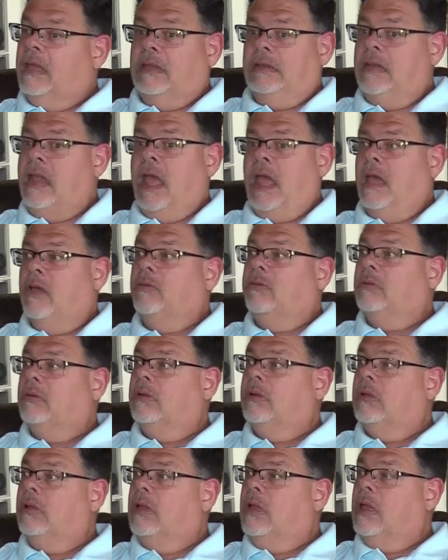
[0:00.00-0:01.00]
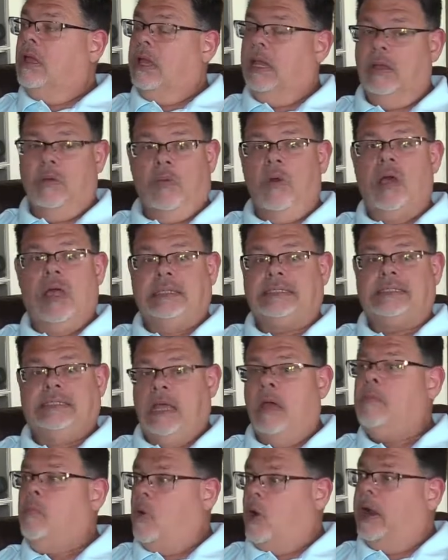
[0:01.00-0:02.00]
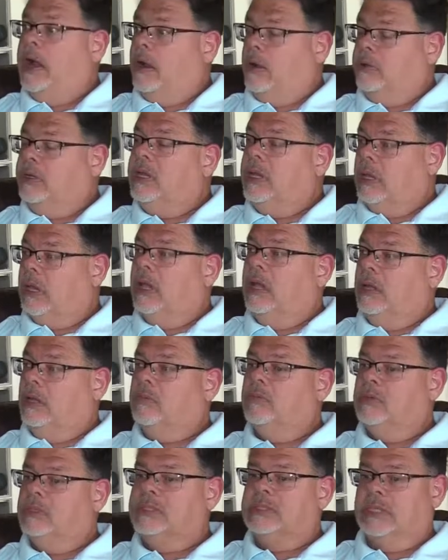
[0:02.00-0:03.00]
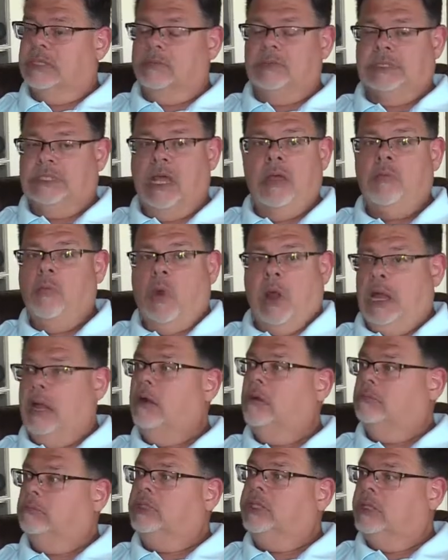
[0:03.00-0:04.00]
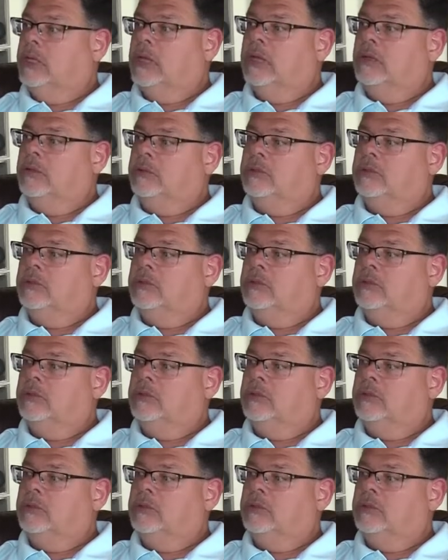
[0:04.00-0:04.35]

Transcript: it was an answer. It was somewhere. Yeah, it was somewhere. You know,